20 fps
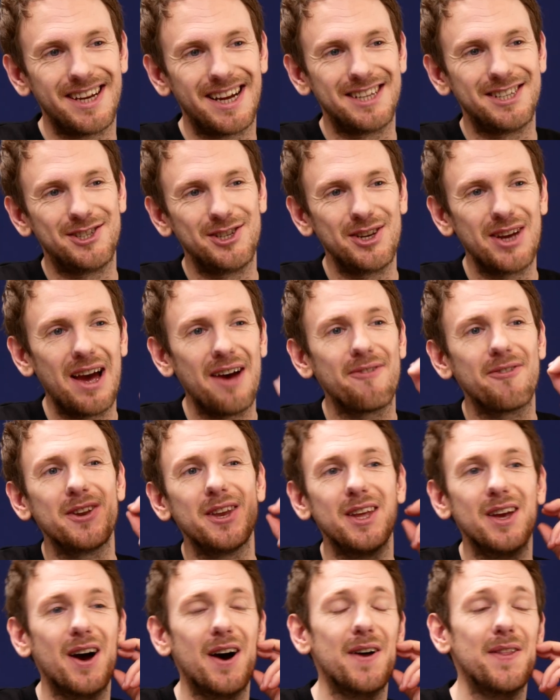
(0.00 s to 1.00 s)
And do you have
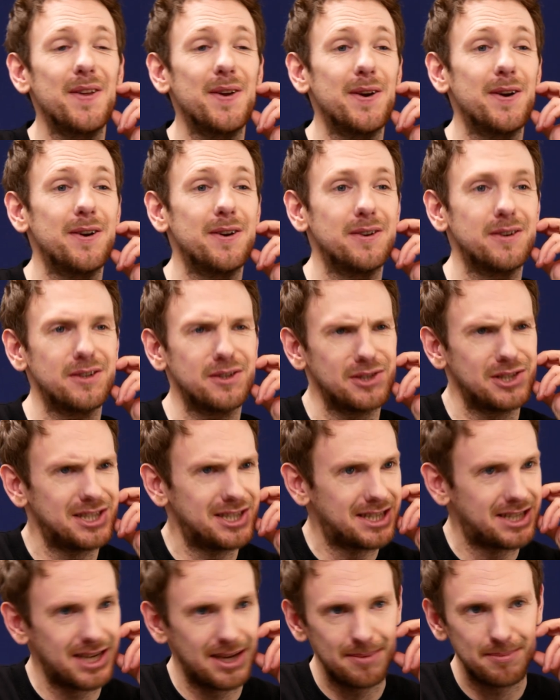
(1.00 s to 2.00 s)
any other
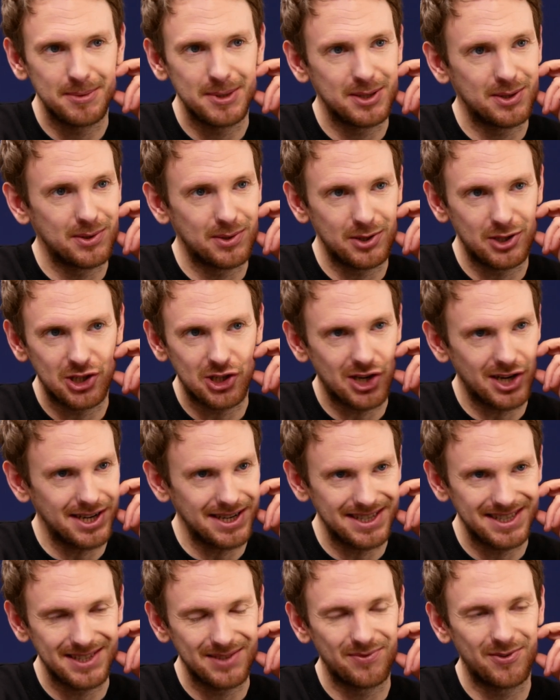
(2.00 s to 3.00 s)
tips or
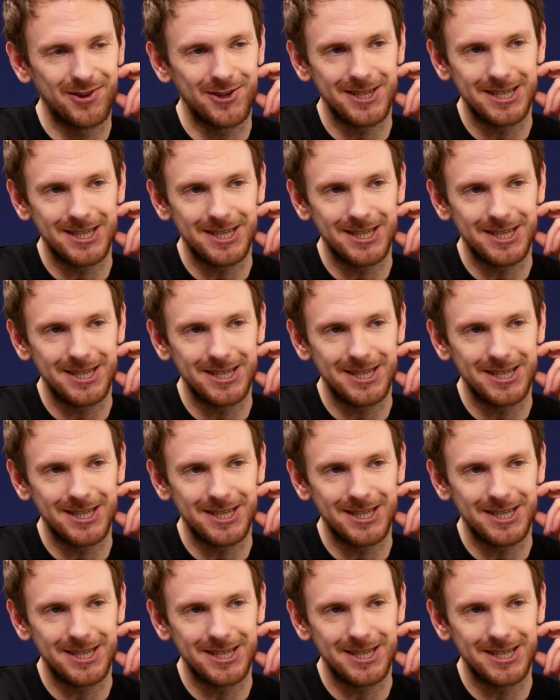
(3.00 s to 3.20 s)
tricks for